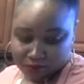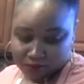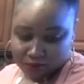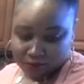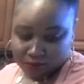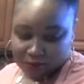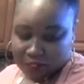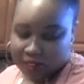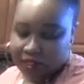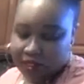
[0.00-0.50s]
A
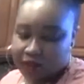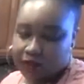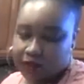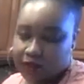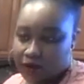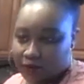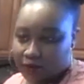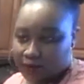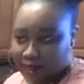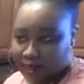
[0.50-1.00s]
little,
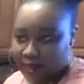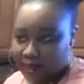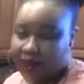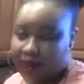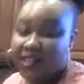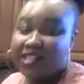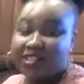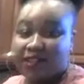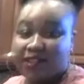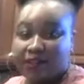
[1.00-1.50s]
okay.
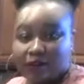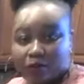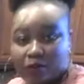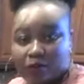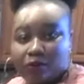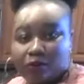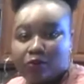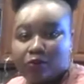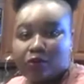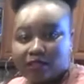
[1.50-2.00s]
So
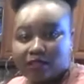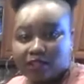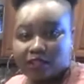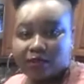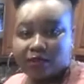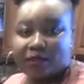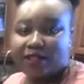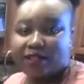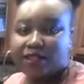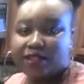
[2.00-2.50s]
Brussels
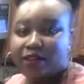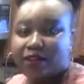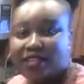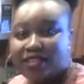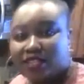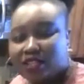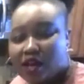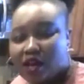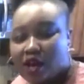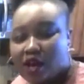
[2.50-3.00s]
sprouts. So he's talking